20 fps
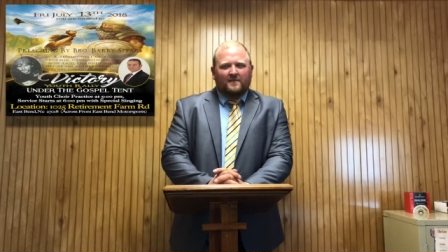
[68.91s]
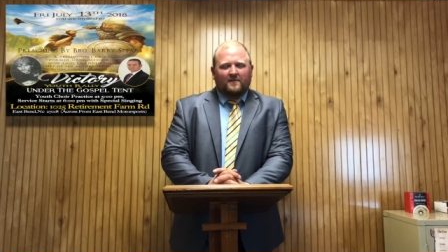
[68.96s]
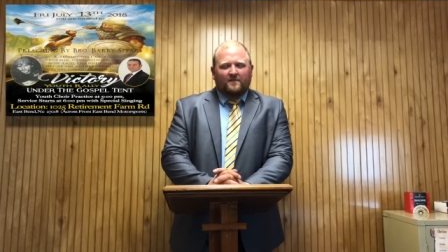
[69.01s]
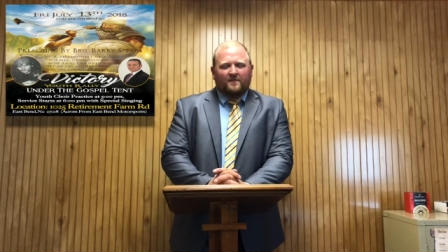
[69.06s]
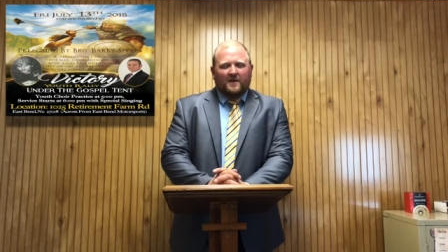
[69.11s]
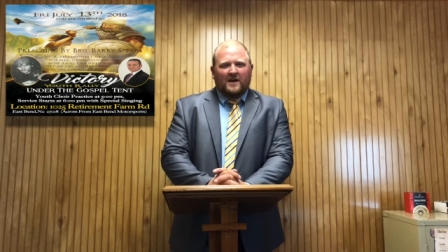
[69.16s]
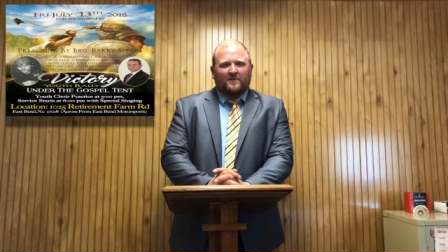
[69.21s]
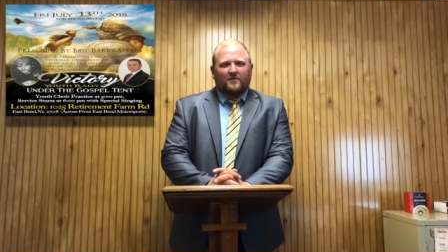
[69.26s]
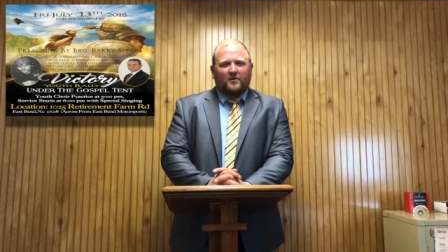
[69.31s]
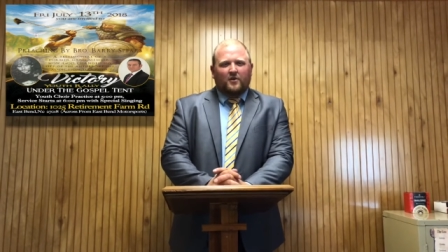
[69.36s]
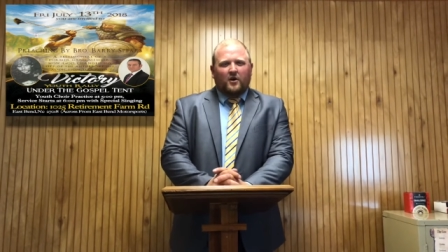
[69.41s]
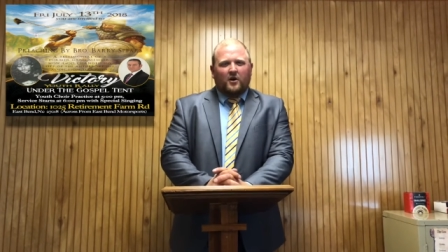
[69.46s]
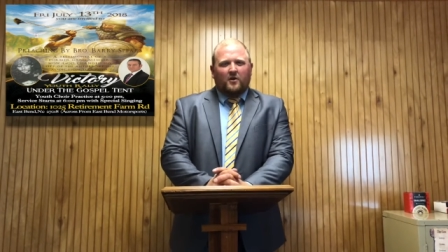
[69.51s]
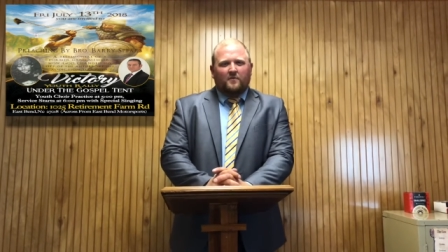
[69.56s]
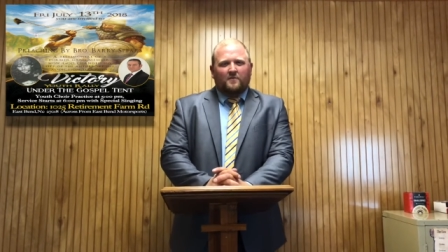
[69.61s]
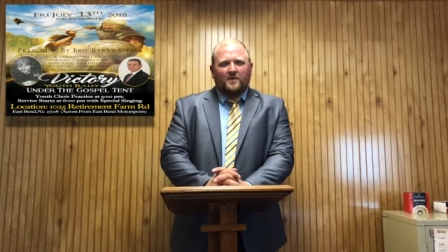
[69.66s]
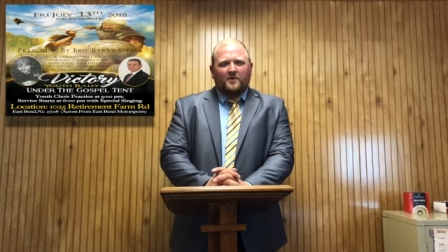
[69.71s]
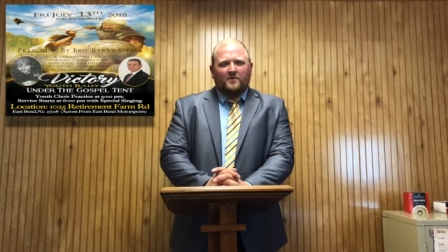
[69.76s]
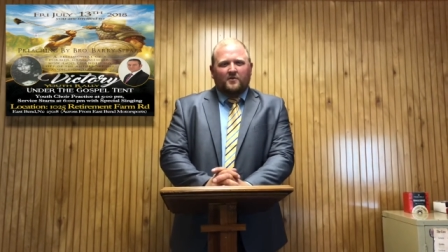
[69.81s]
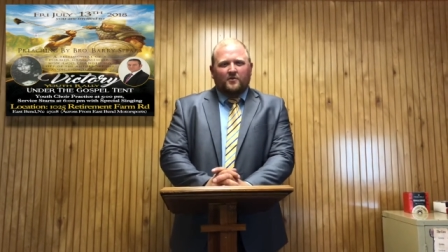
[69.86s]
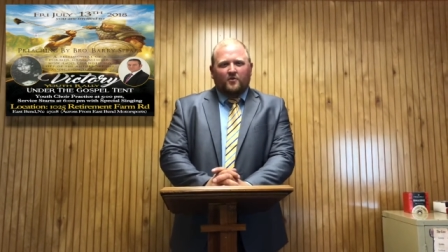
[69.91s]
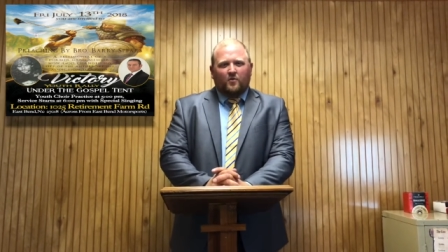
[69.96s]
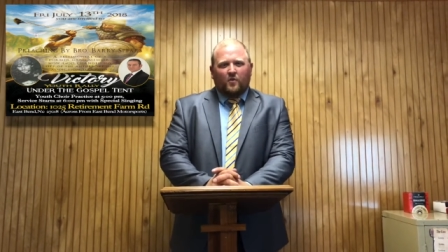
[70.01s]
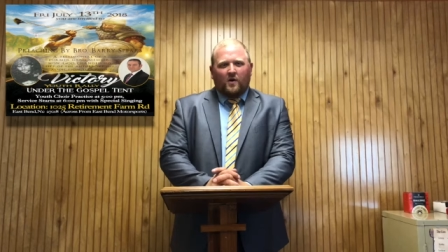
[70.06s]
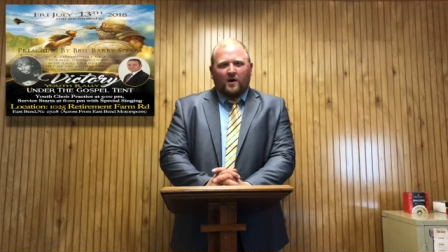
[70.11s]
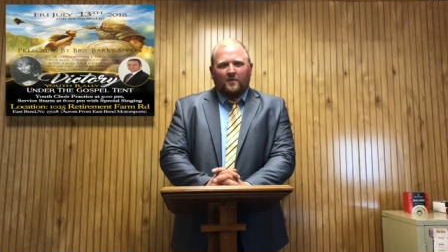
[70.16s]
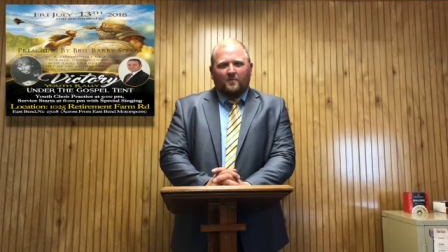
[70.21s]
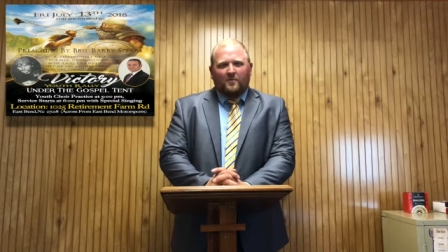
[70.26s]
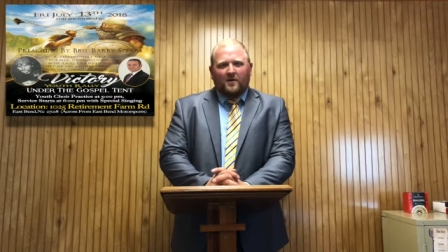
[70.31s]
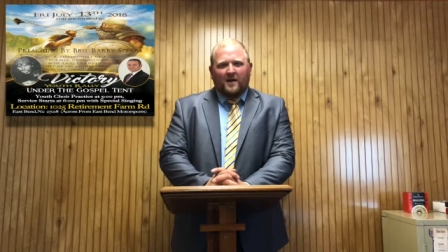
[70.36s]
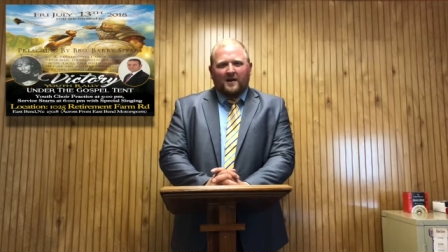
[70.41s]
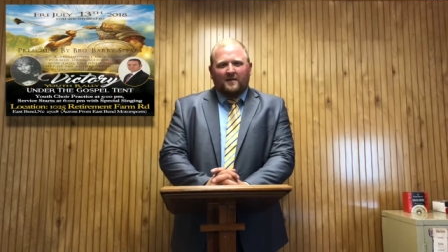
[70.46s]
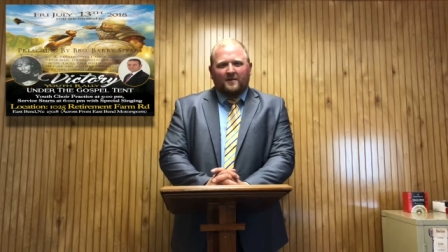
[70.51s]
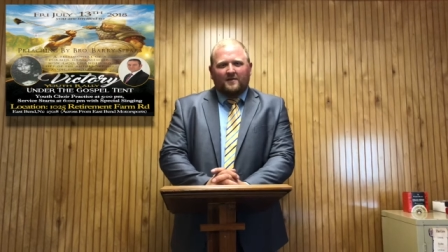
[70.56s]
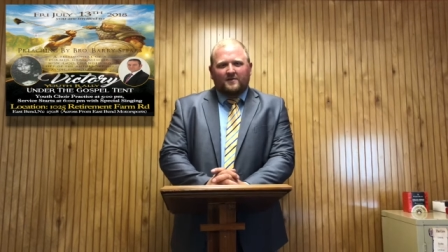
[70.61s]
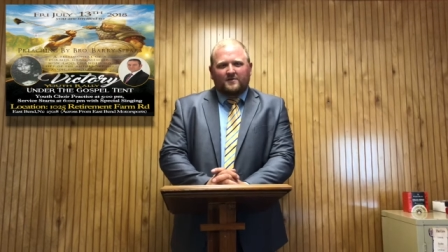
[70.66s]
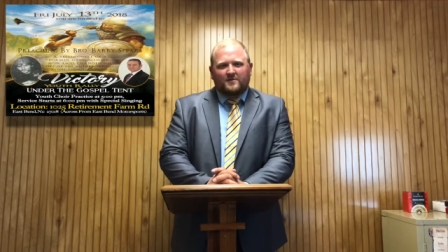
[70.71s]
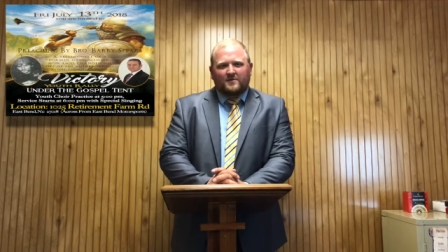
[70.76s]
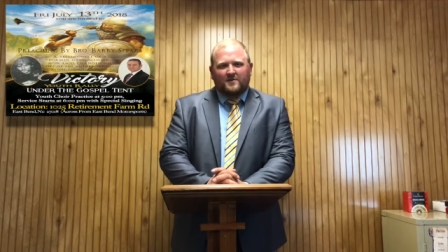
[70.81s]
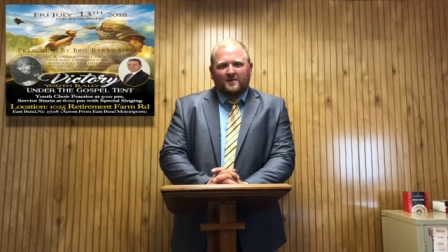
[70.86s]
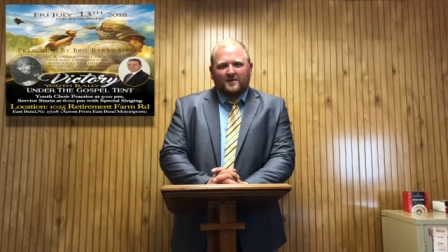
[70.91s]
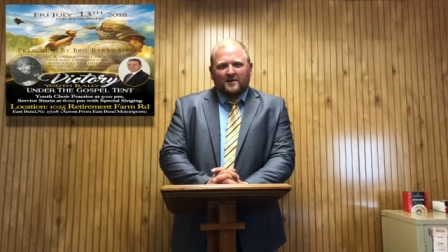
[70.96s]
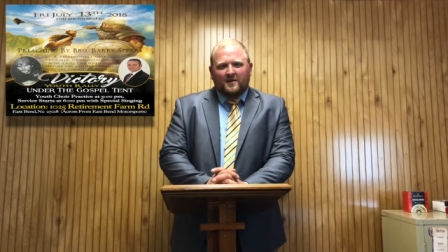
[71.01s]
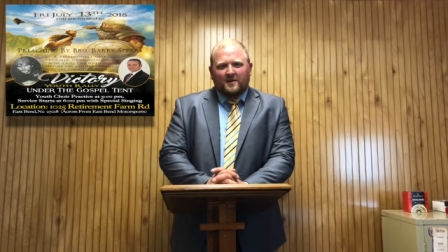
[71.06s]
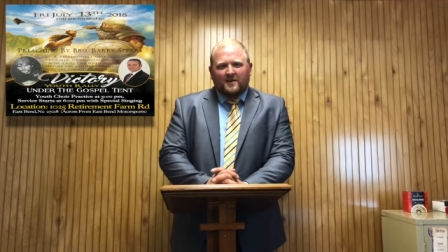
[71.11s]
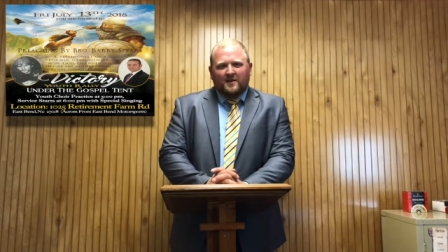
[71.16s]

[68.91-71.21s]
5 o'clock will be youth choir practice.